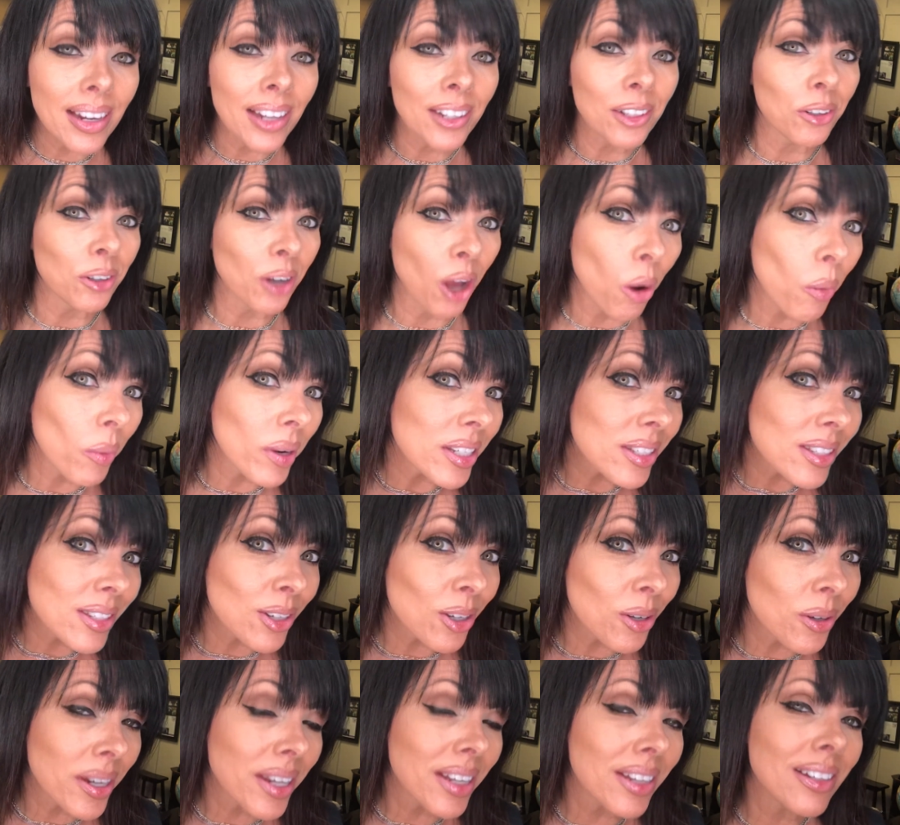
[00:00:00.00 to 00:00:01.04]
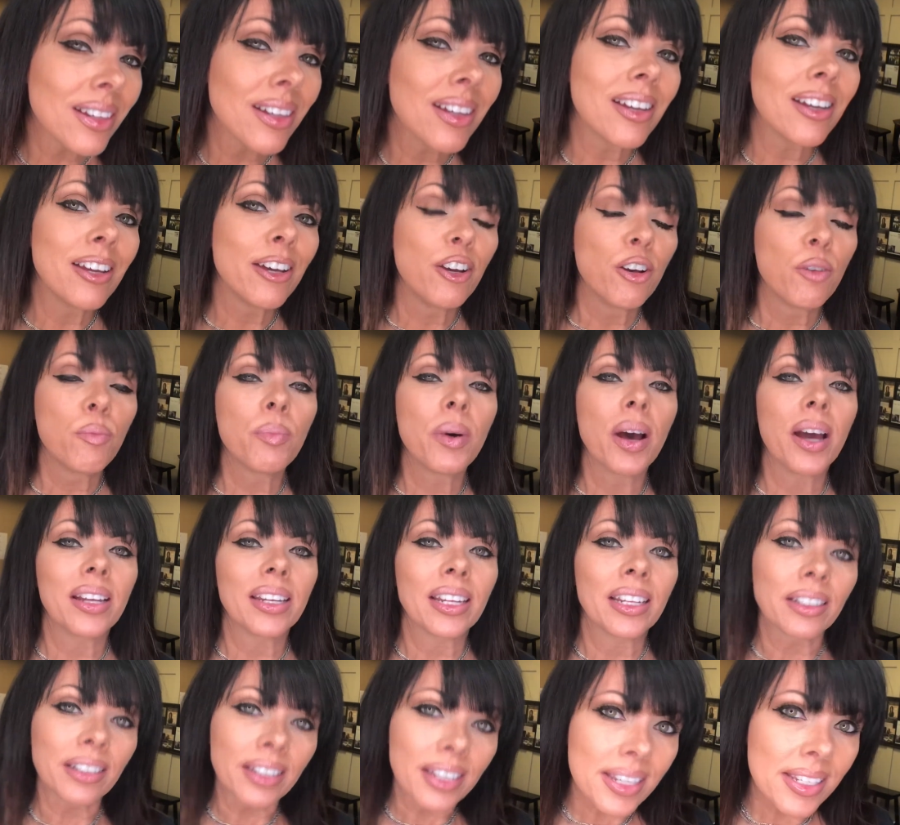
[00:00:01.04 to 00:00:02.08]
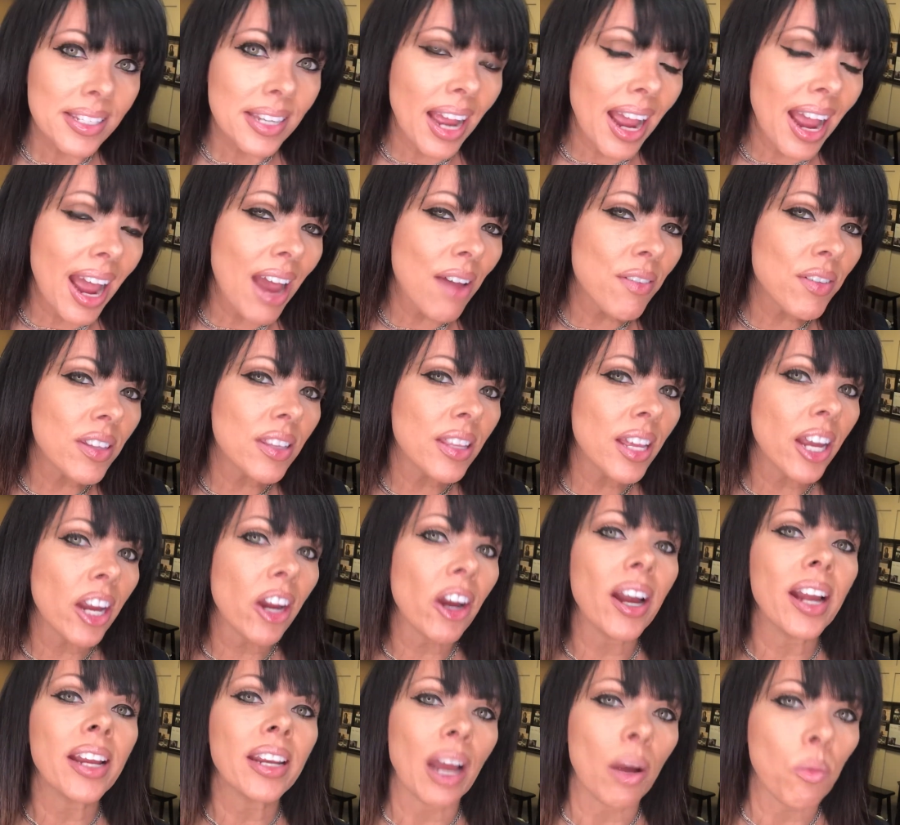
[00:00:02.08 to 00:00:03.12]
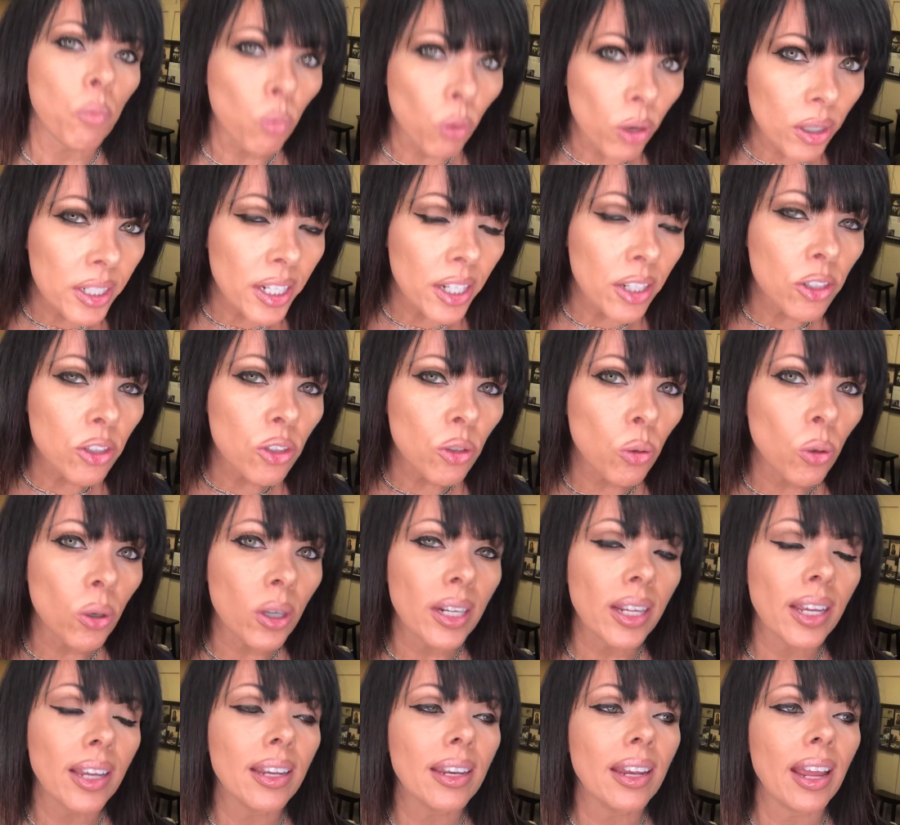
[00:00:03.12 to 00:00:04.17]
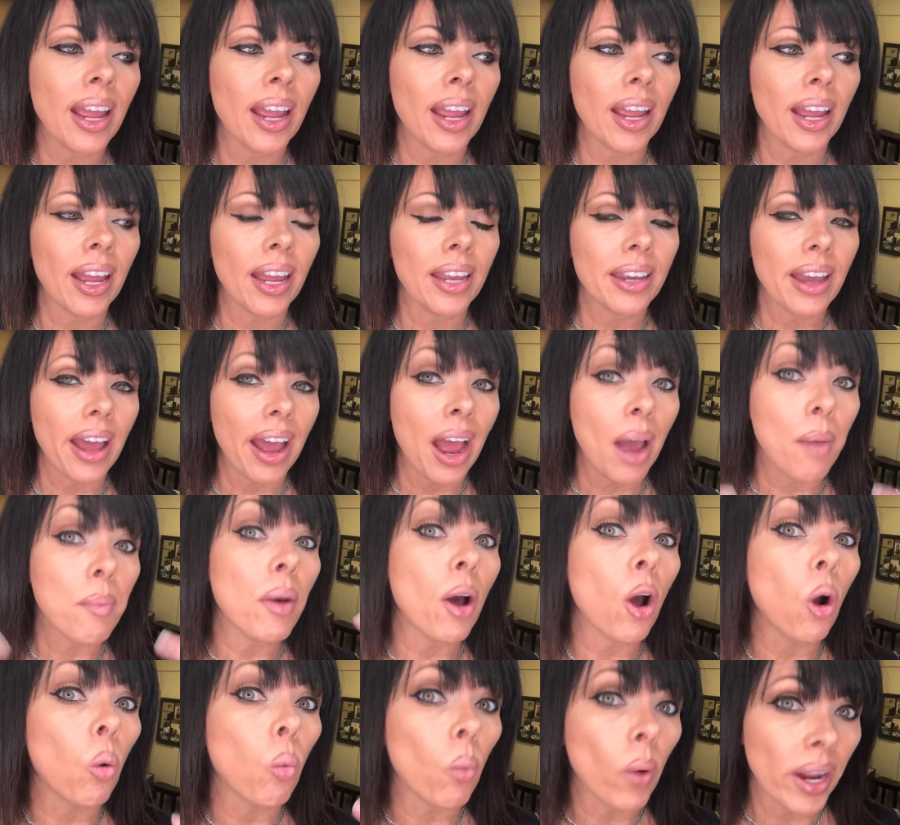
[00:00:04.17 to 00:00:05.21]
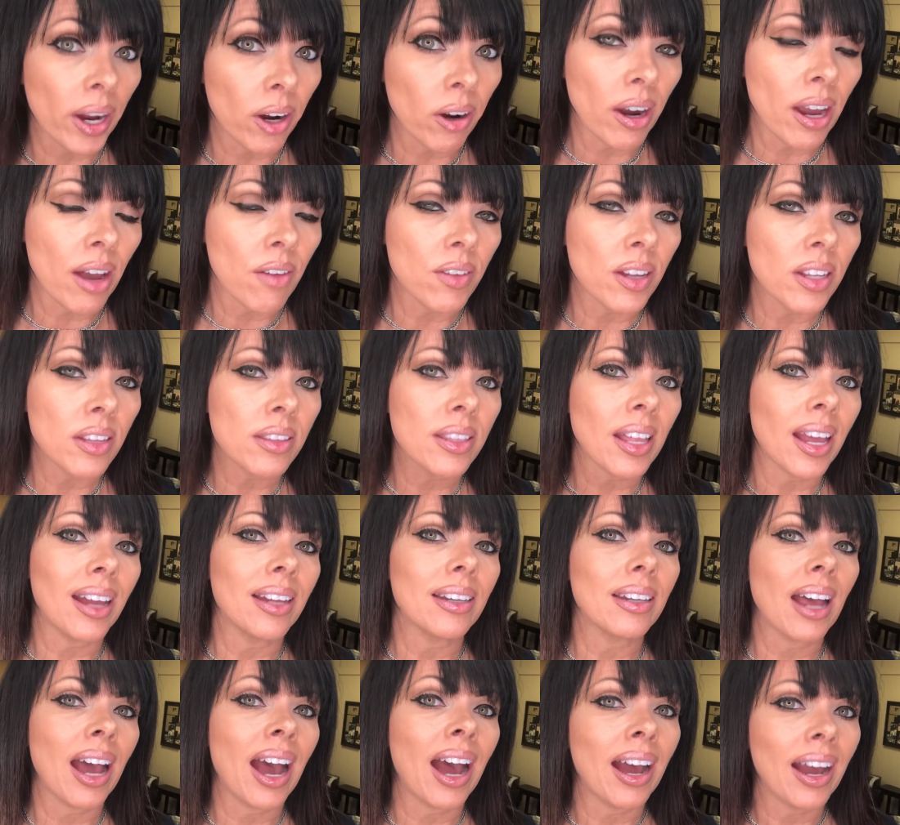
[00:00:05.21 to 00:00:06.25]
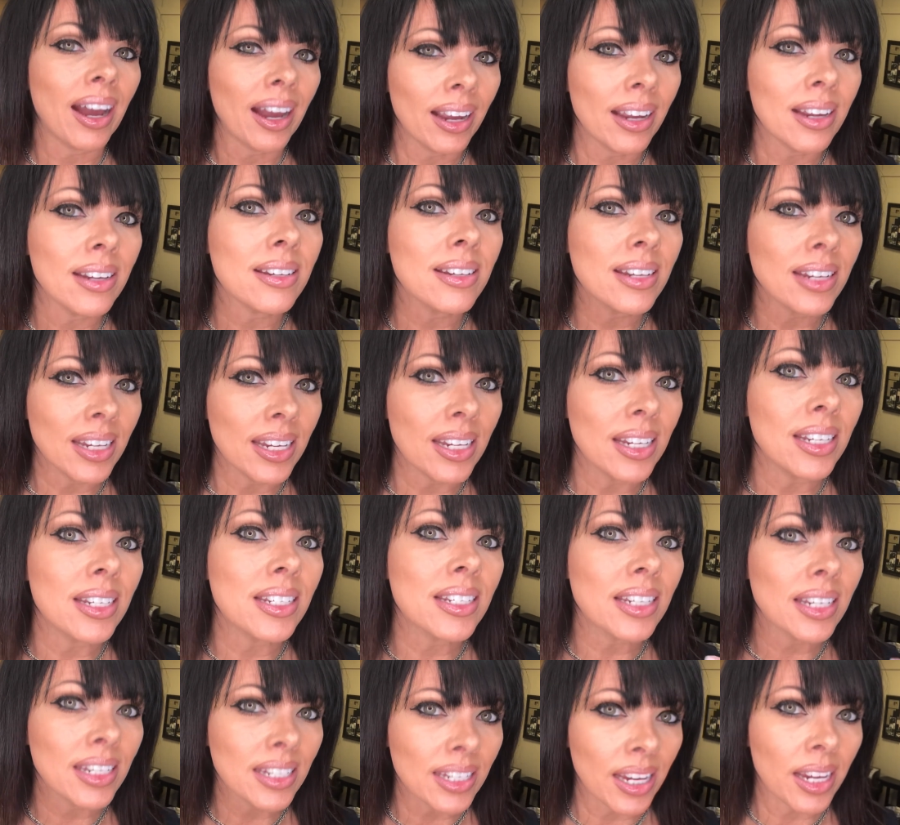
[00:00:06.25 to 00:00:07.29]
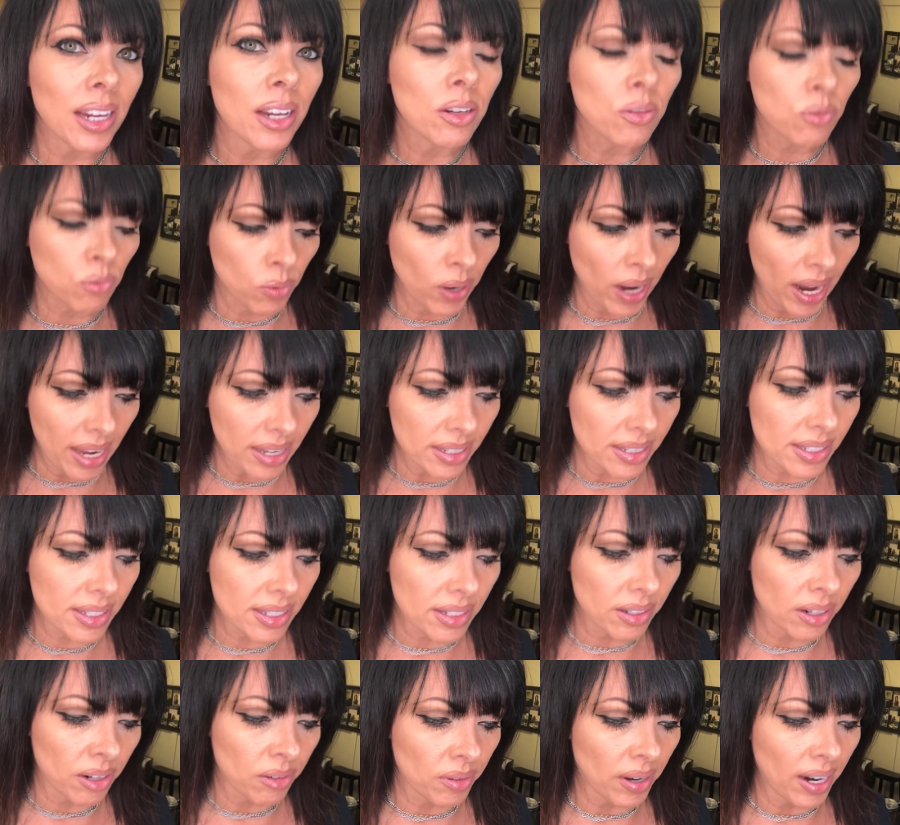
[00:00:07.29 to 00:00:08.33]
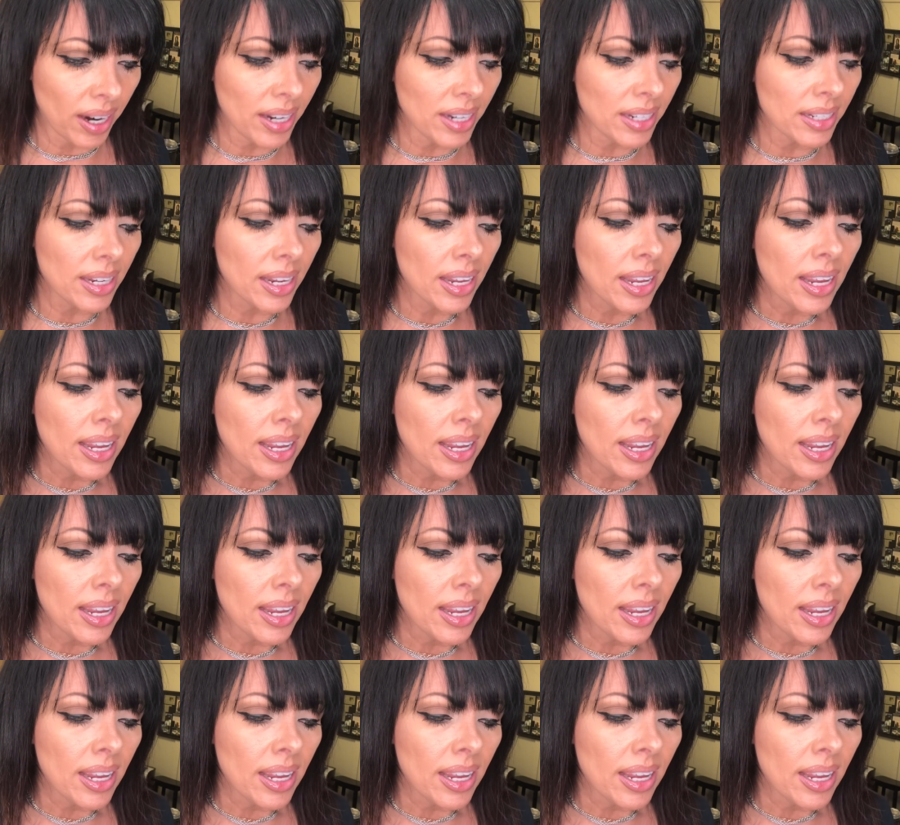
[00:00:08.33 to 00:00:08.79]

I don't always do it, but at least I have it there and I'm working toward it and I'm aware of it that I need to get rest, all right?